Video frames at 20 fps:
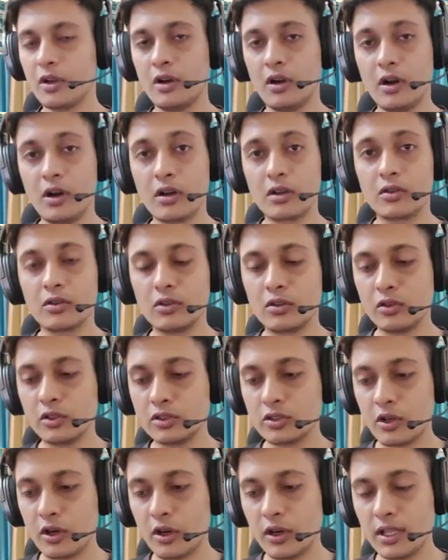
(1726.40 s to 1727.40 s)
or
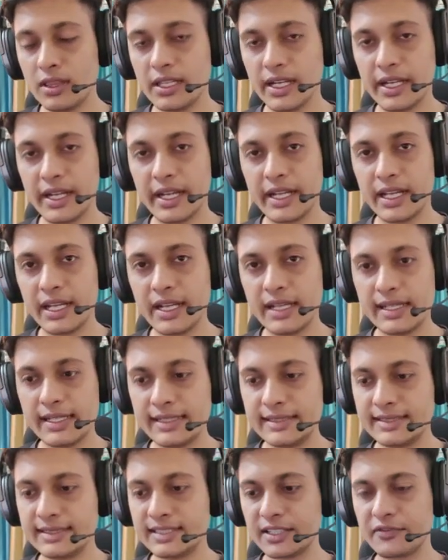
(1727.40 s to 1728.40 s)
those all the data
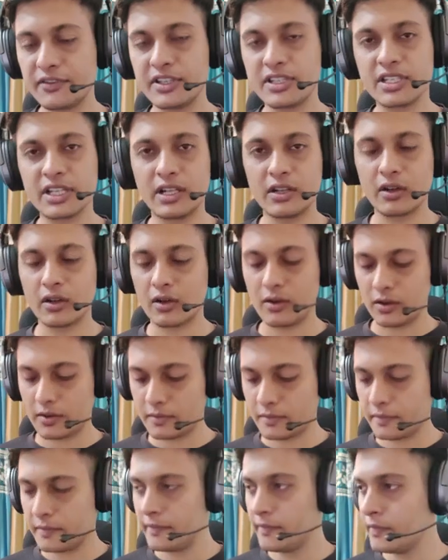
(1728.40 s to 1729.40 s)
is sufficient or not.
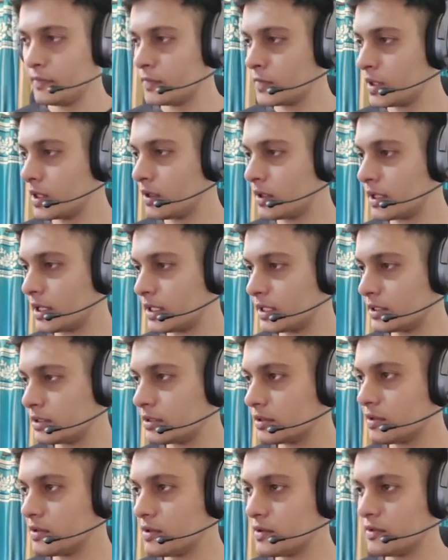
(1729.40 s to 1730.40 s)
Okay,
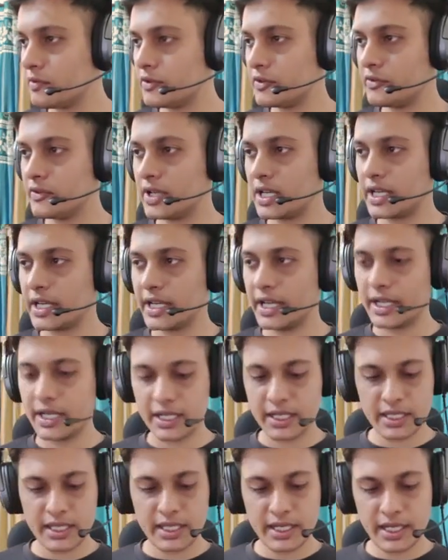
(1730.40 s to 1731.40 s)
so we
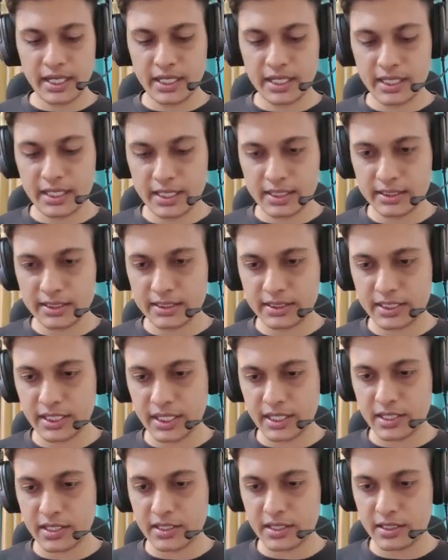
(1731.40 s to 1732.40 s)
validated that. Then
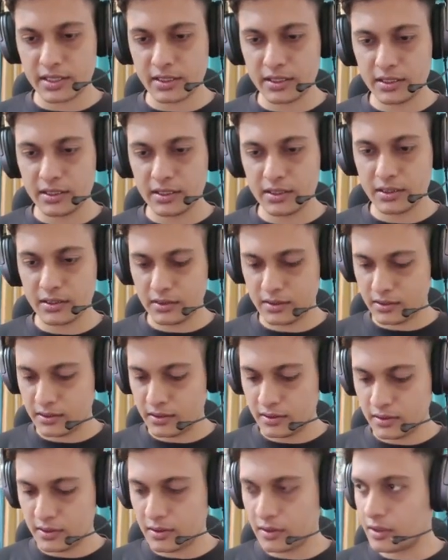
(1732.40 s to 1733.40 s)
session
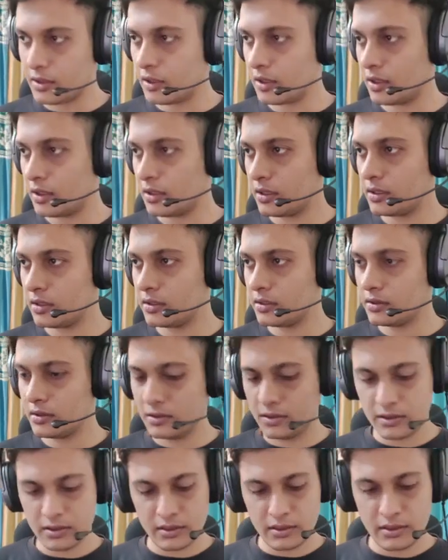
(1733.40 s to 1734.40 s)
dot
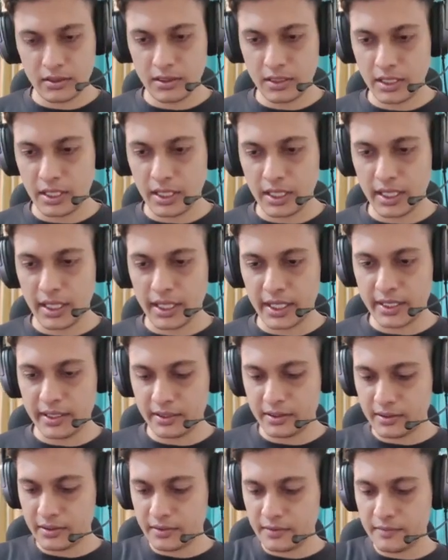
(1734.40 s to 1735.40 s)

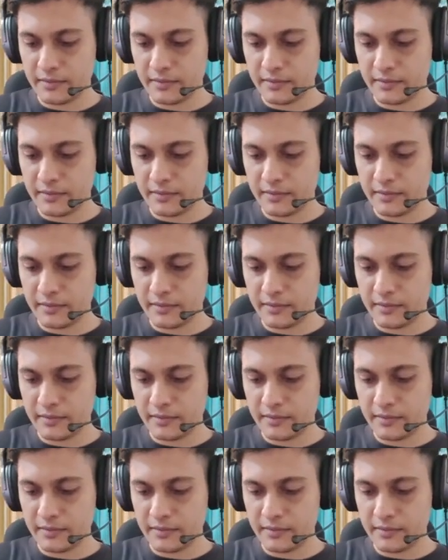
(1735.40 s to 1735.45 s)
add